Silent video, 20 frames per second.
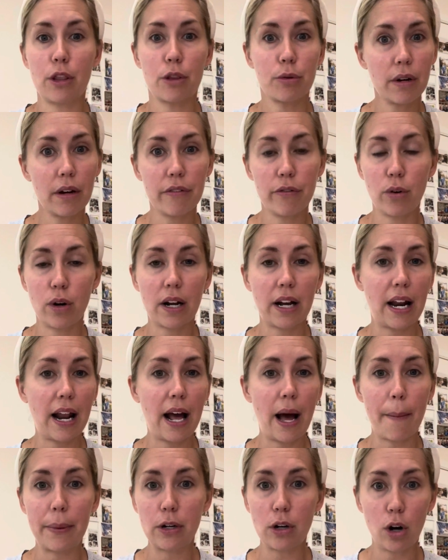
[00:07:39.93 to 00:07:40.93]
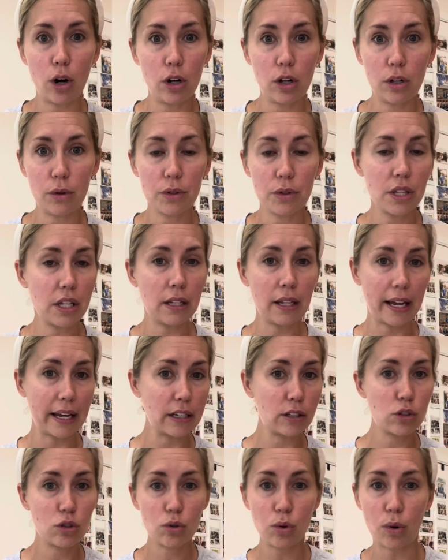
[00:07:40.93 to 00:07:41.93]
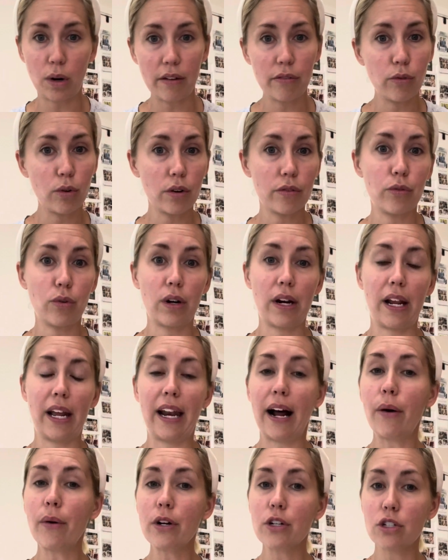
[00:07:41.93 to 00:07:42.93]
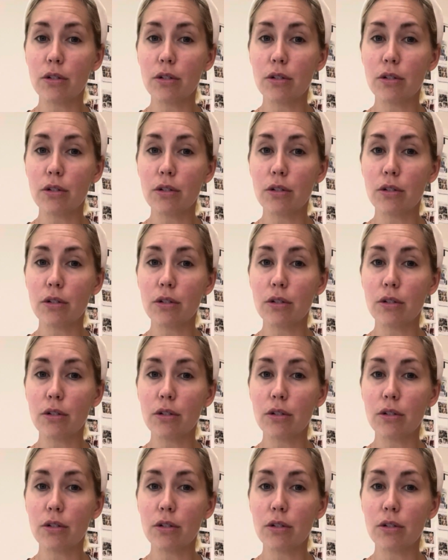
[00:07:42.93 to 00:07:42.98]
3 or 4 kind of happened all within like 24, 48 hours.